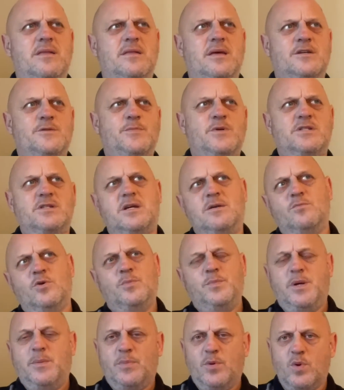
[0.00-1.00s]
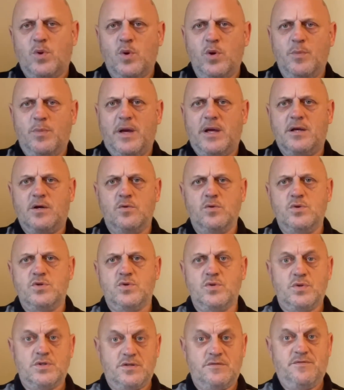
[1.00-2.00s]
this by saying what people do behind closed
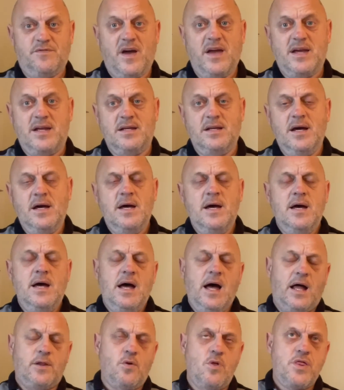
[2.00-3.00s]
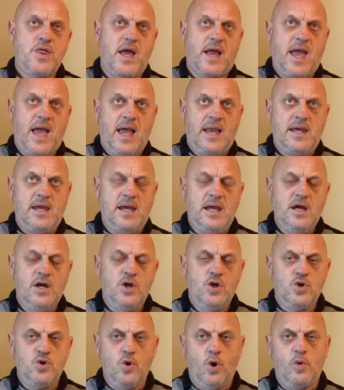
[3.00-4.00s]
doors is fine, I don't think any
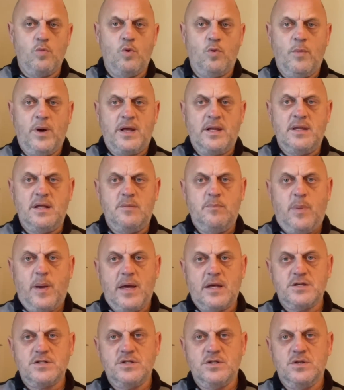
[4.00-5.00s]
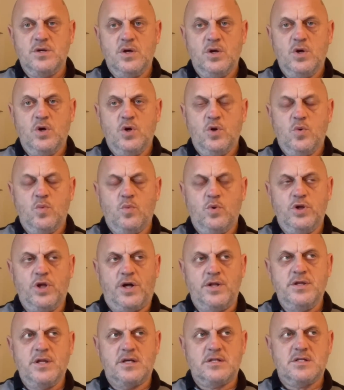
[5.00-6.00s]
normal-minded person would
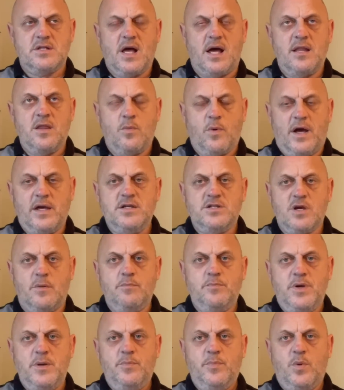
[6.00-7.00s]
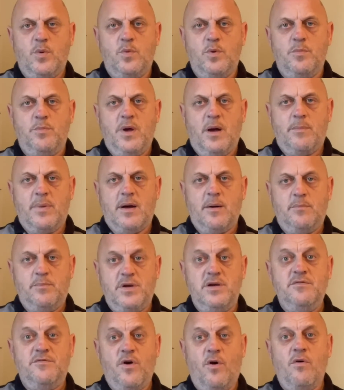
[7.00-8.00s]
understand why some people would be a bit
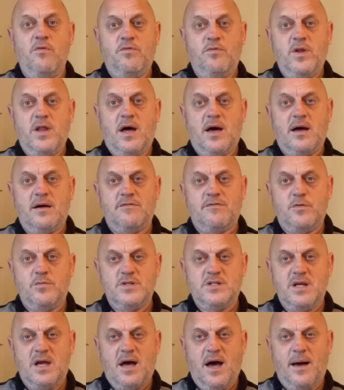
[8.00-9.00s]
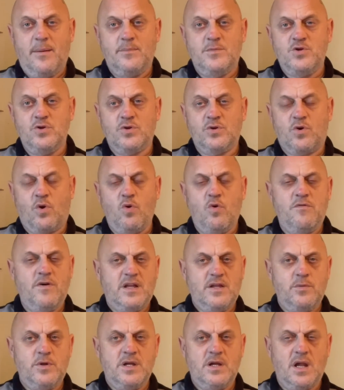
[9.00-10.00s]
peeved off with that if it was to happen during
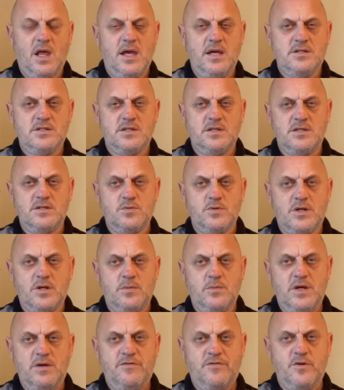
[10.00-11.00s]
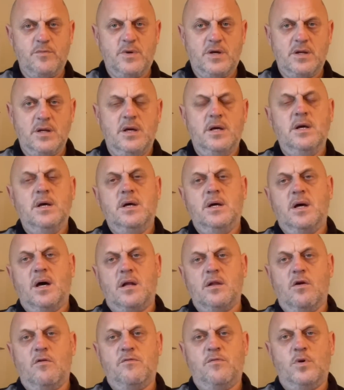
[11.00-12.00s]
COVID when the rest of us were away from our
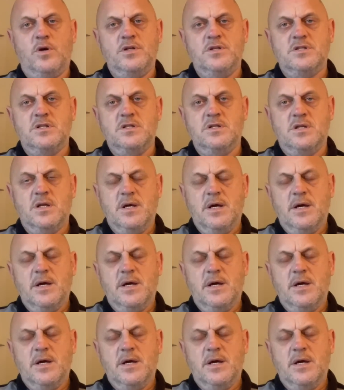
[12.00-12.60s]
loved ones and